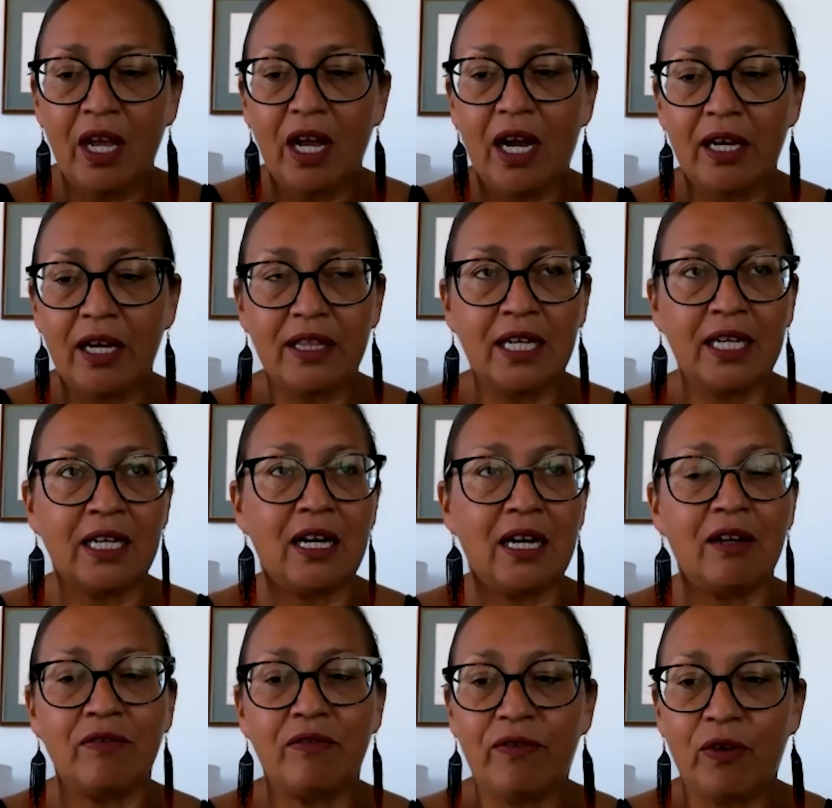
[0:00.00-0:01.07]
I think,
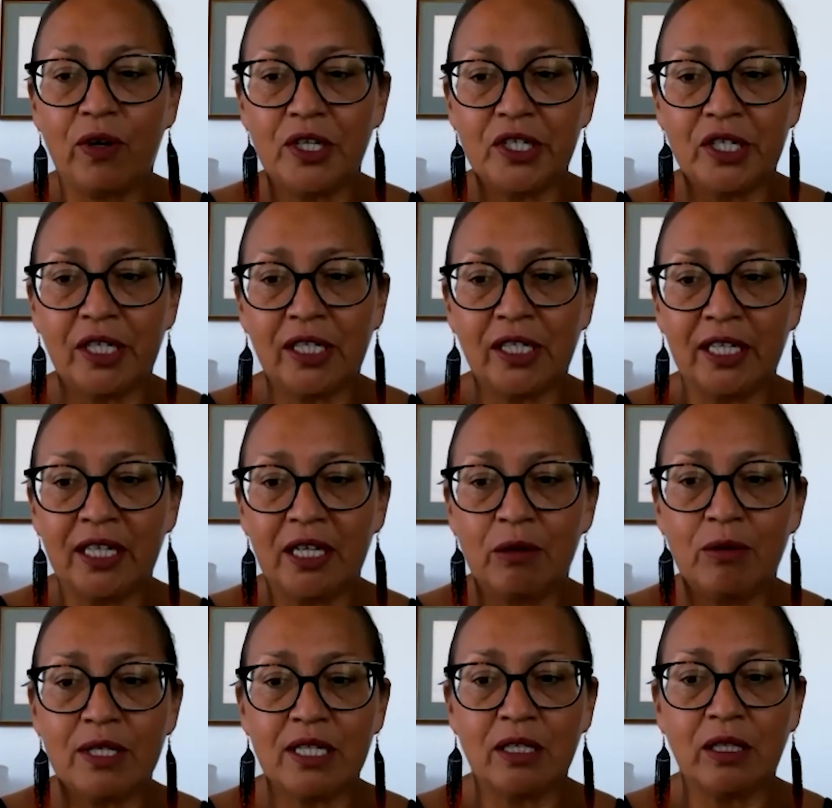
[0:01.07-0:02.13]
unfortunately, there
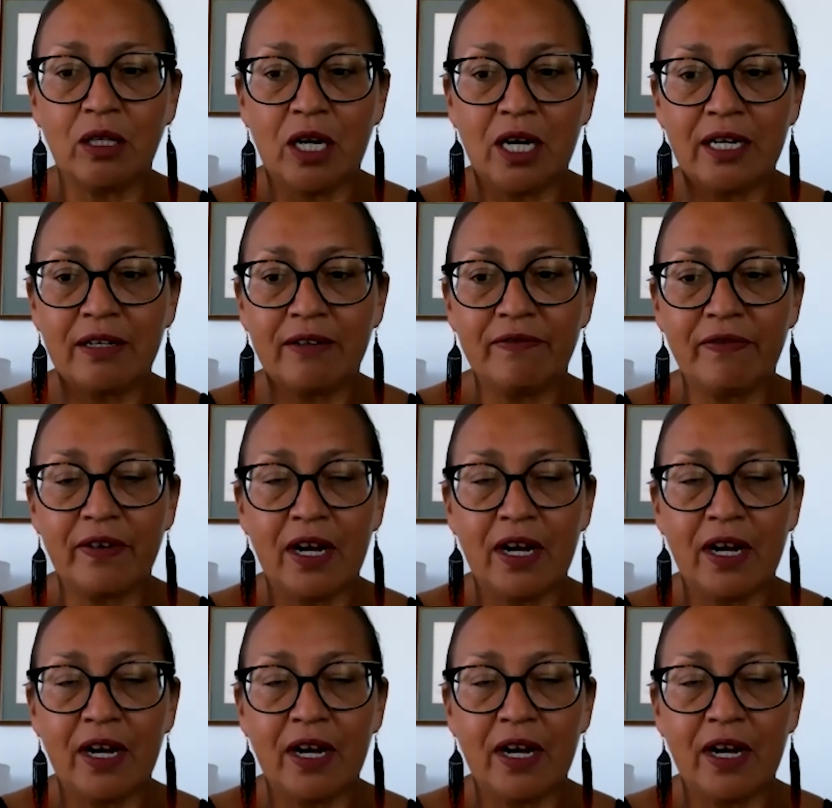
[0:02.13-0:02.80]
was a lot of